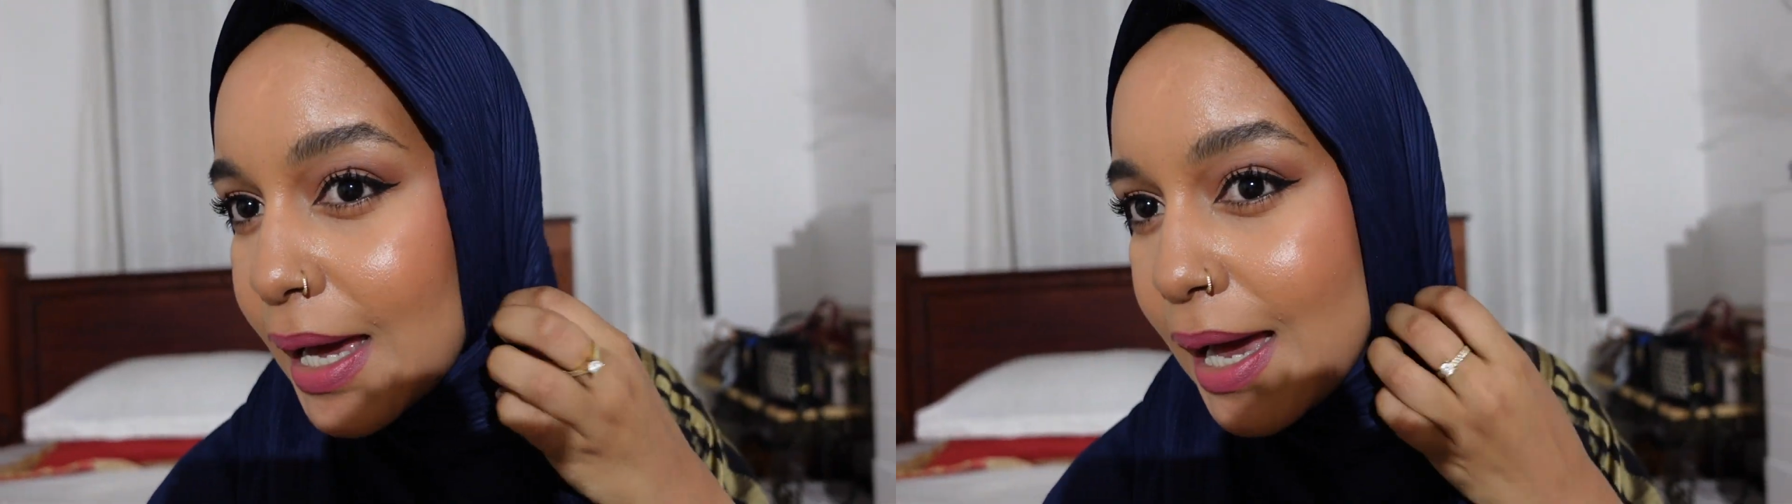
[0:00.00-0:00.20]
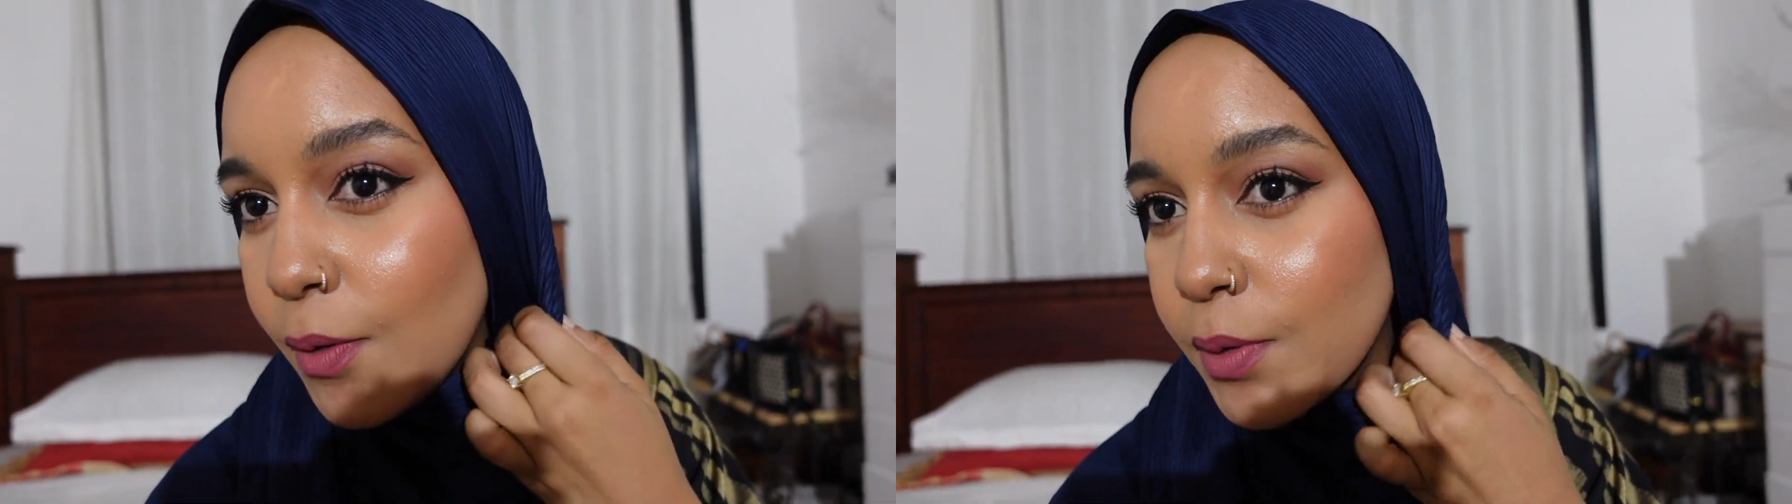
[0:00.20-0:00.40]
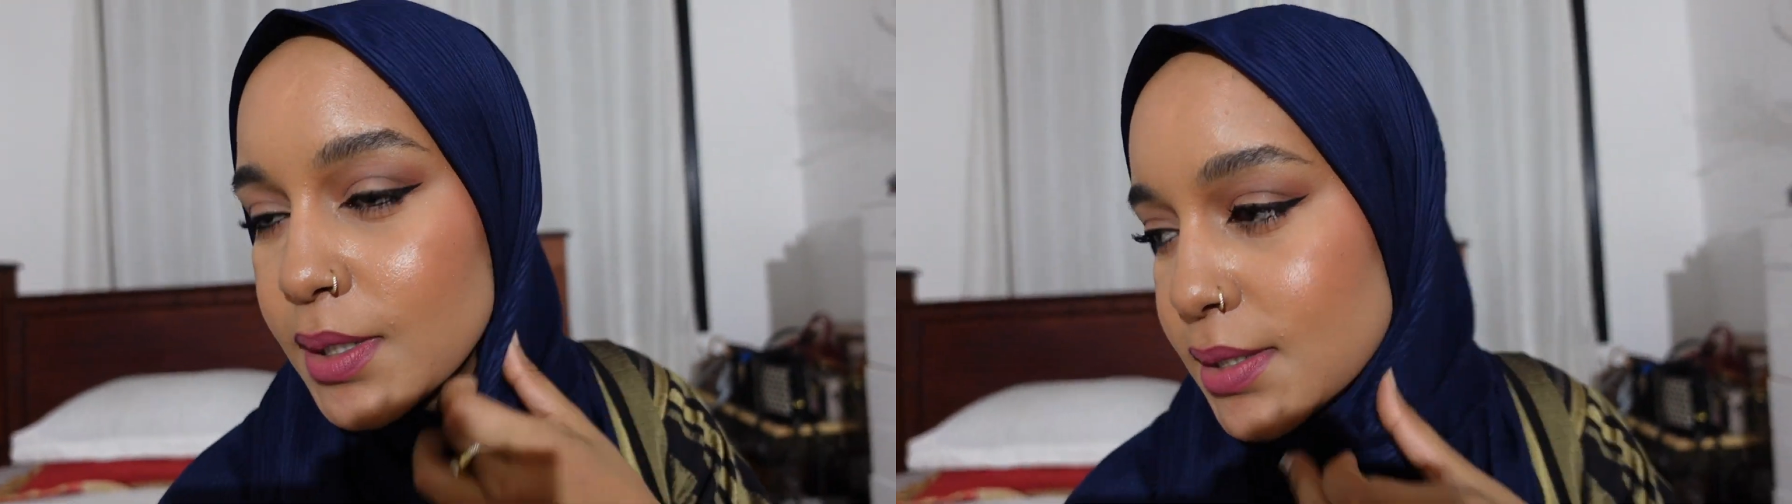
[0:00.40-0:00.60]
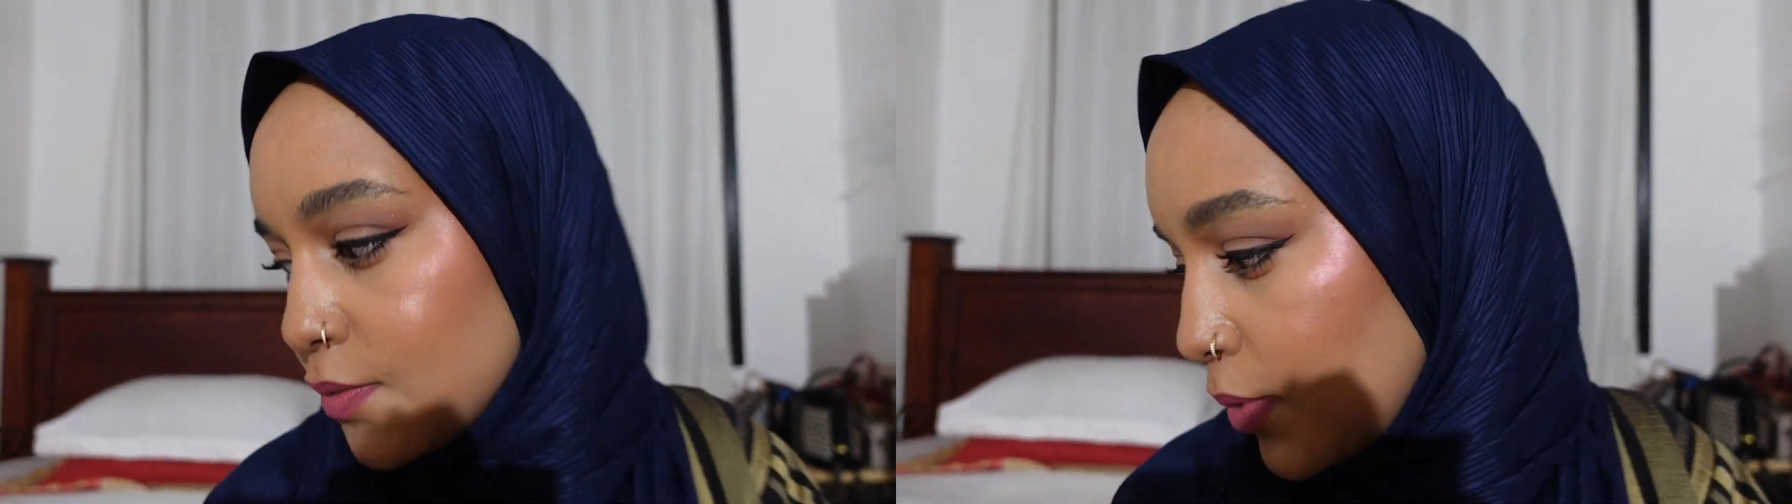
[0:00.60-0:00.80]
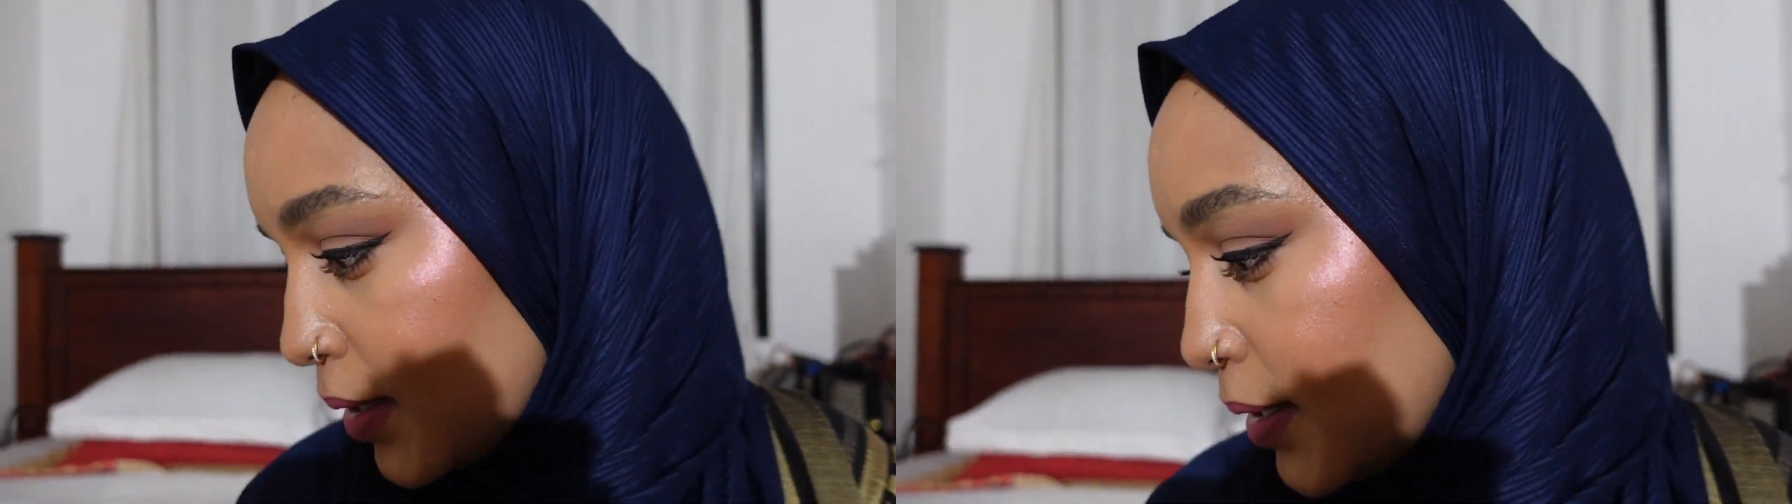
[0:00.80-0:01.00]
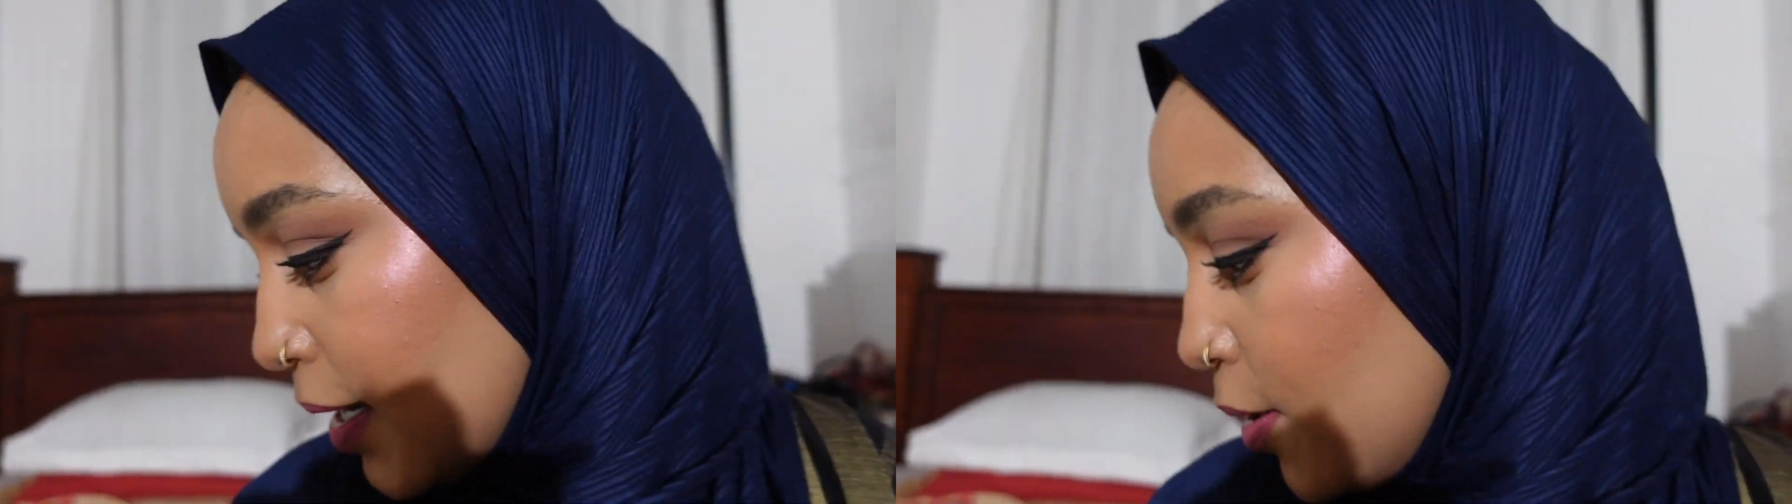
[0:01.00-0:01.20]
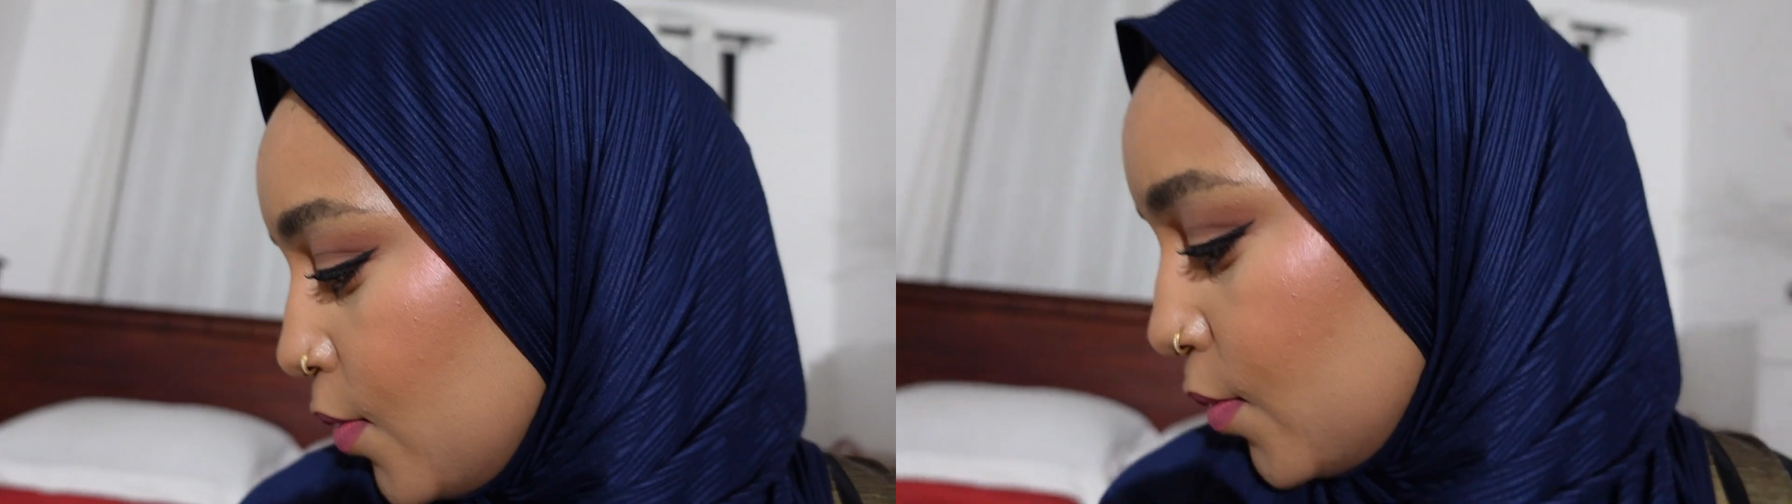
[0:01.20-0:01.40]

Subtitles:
hours. Right now,